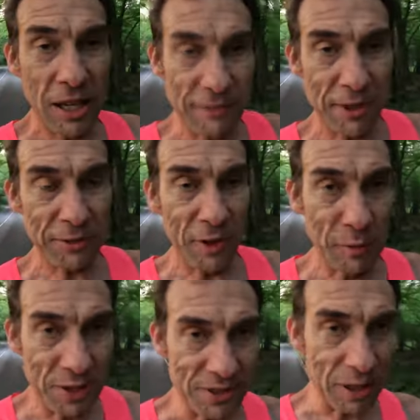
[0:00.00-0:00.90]
Okay, first 5
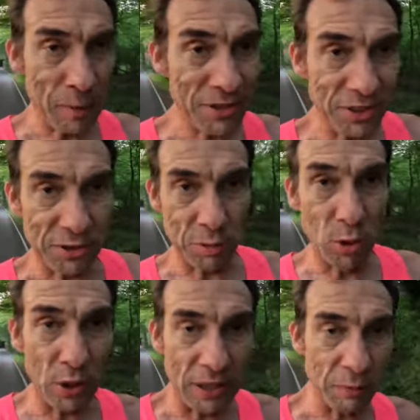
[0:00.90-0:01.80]
minutes done. Matt said to
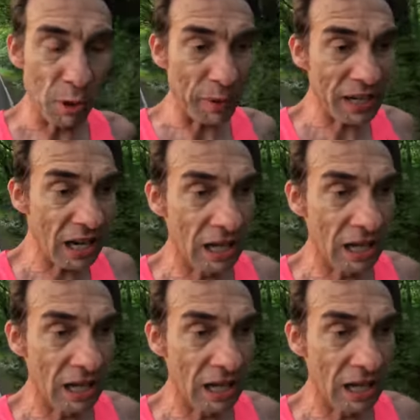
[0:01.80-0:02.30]
walk, and I will be.